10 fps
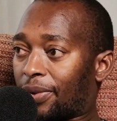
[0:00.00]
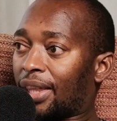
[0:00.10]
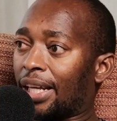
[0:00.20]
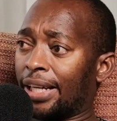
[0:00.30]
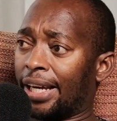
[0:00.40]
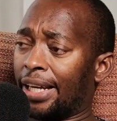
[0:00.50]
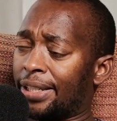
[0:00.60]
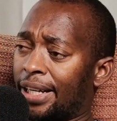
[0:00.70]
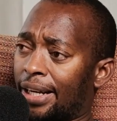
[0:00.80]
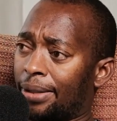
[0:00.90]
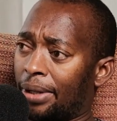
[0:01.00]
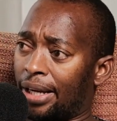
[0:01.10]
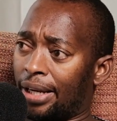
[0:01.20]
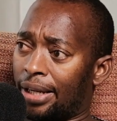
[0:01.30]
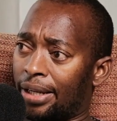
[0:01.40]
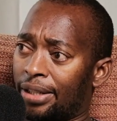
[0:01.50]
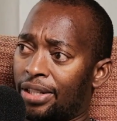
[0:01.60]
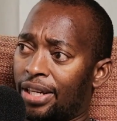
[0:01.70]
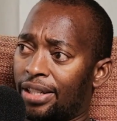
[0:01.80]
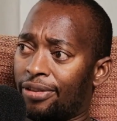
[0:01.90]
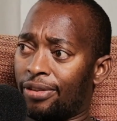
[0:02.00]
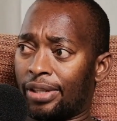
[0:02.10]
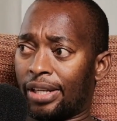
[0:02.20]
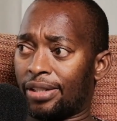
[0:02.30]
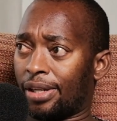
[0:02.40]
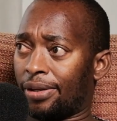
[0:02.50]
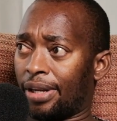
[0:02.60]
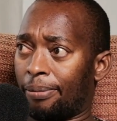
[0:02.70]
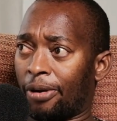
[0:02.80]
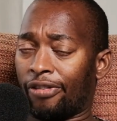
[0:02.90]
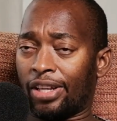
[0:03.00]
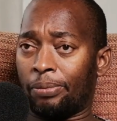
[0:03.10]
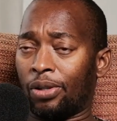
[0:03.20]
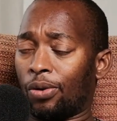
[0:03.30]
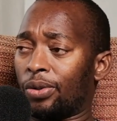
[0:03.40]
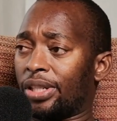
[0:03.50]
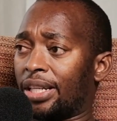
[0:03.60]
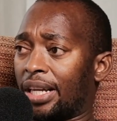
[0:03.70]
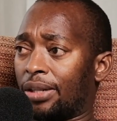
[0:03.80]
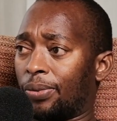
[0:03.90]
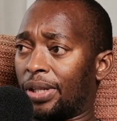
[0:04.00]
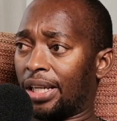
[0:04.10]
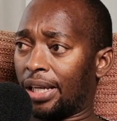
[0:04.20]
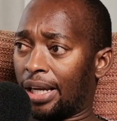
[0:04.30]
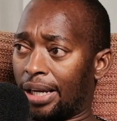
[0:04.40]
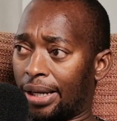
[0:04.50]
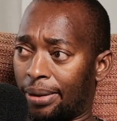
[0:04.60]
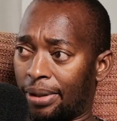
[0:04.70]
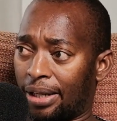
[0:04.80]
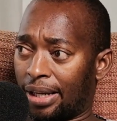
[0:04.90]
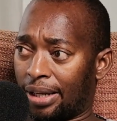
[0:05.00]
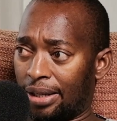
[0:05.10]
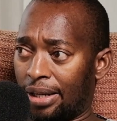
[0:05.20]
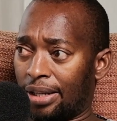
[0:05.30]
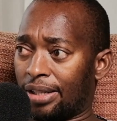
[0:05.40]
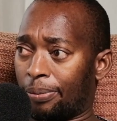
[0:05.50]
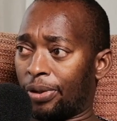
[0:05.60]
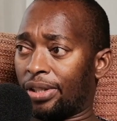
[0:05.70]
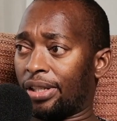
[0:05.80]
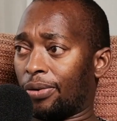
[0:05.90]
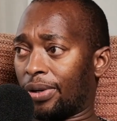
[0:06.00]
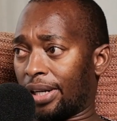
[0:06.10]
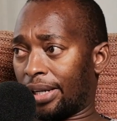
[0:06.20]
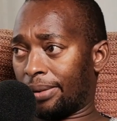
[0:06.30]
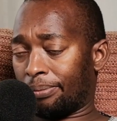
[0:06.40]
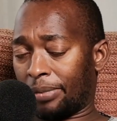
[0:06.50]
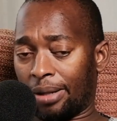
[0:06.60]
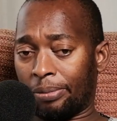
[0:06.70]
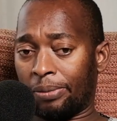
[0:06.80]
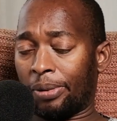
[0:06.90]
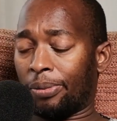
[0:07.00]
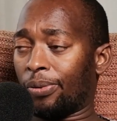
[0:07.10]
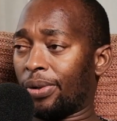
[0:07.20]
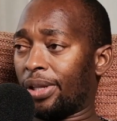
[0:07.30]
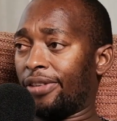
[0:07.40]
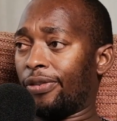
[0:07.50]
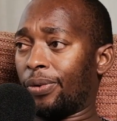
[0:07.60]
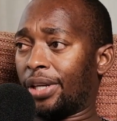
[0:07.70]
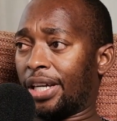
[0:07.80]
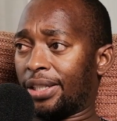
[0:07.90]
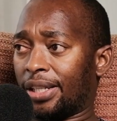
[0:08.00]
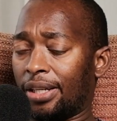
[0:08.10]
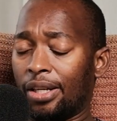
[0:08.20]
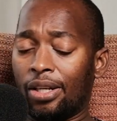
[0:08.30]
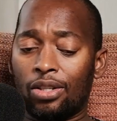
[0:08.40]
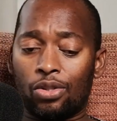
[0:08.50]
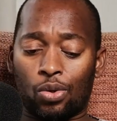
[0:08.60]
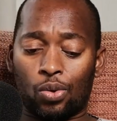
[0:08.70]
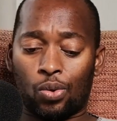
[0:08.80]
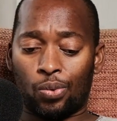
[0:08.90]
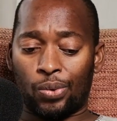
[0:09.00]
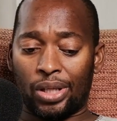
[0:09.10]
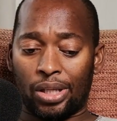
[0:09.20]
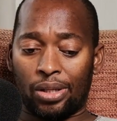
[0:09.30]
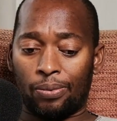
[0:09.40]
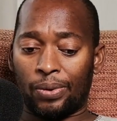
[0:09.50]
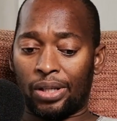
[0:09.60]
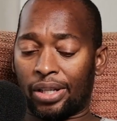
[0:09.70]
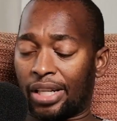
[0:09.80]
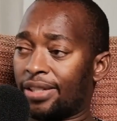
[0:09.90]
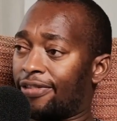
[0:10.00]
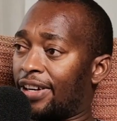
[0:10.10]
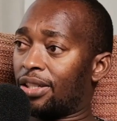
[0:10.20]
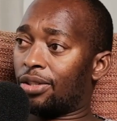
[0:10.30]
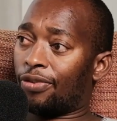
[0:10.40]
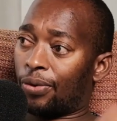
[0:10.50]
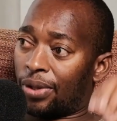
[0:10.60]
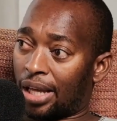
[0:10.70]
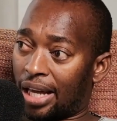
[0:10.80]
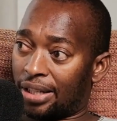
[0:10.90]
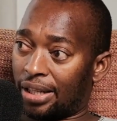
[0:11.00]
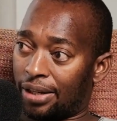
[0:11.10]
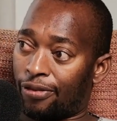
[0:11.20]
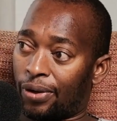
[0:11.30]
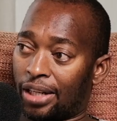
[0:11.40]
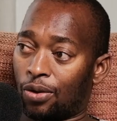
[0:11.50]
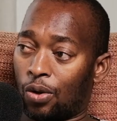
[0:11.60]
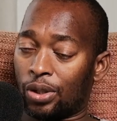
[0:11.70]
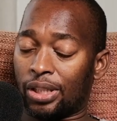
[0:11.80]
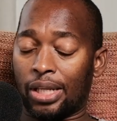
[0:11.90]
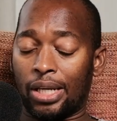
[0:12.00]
the cancer initiatives. There's a number of NPOs that are doing that are supporting or helping people with living with cancer. So we raise funds for that cause,